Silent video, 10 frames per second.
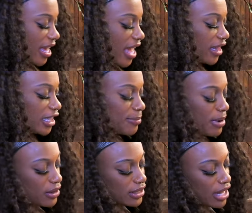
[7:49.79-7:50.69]
And the
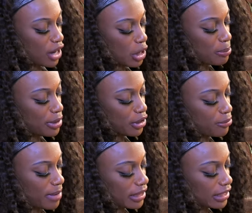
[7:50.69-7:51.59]
spirits that are helping
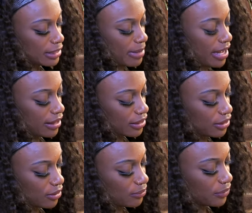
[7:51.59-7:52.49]
you make this bath.
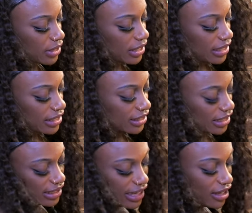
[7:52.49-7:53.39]
So
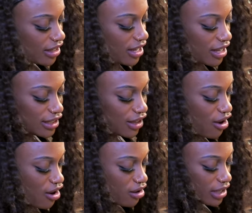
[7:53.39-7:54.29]
just sing a, a
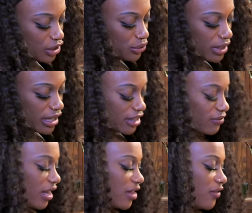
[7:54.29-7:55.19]
song that you think is
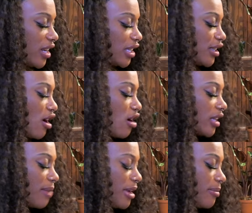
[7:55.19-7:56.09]
relevant, a song
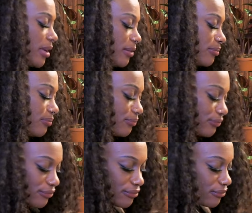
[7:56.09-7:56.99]
that maybe
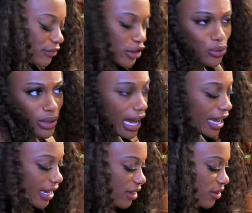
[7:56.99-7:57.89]
you
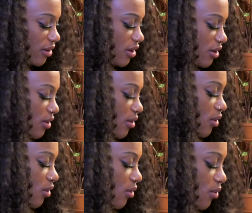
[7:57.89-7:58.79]
like
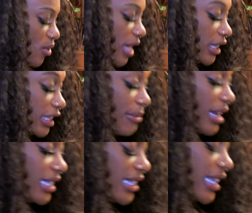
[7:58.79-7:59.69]
or that just
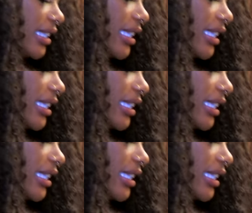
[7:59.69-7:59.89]
makes sense